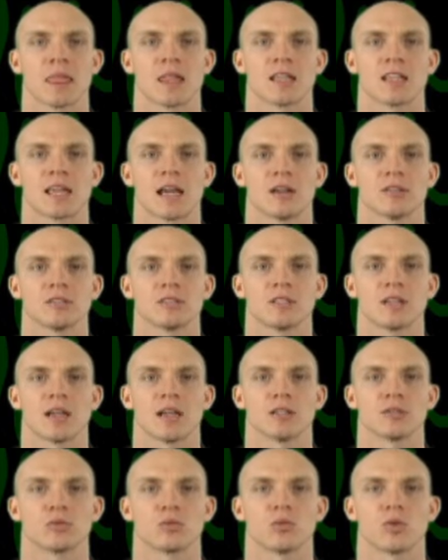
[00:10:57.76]
counts
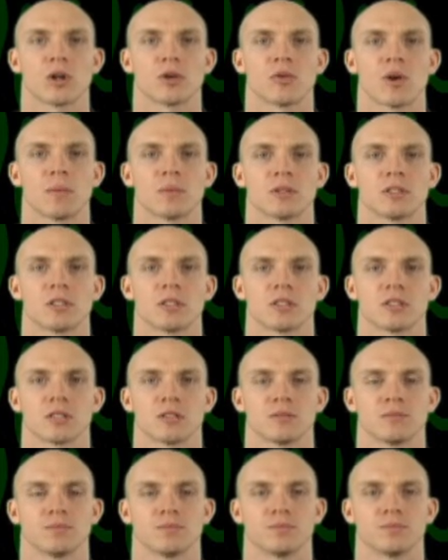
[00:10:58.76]
as 1 repetition.
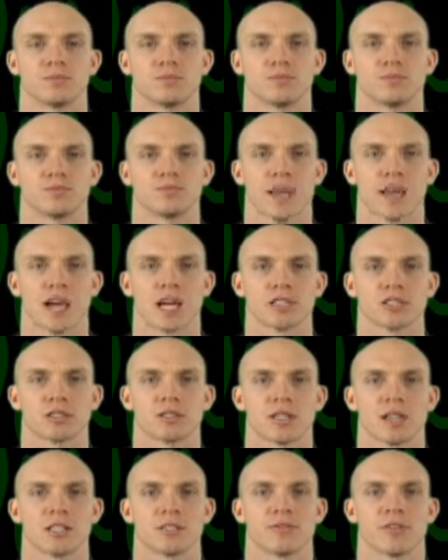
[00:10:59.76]

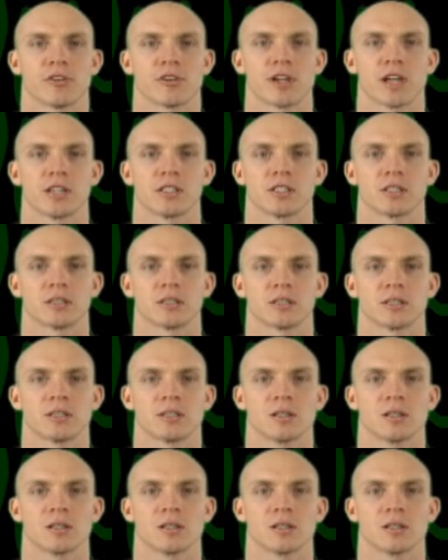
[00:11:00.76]
Exercise variations.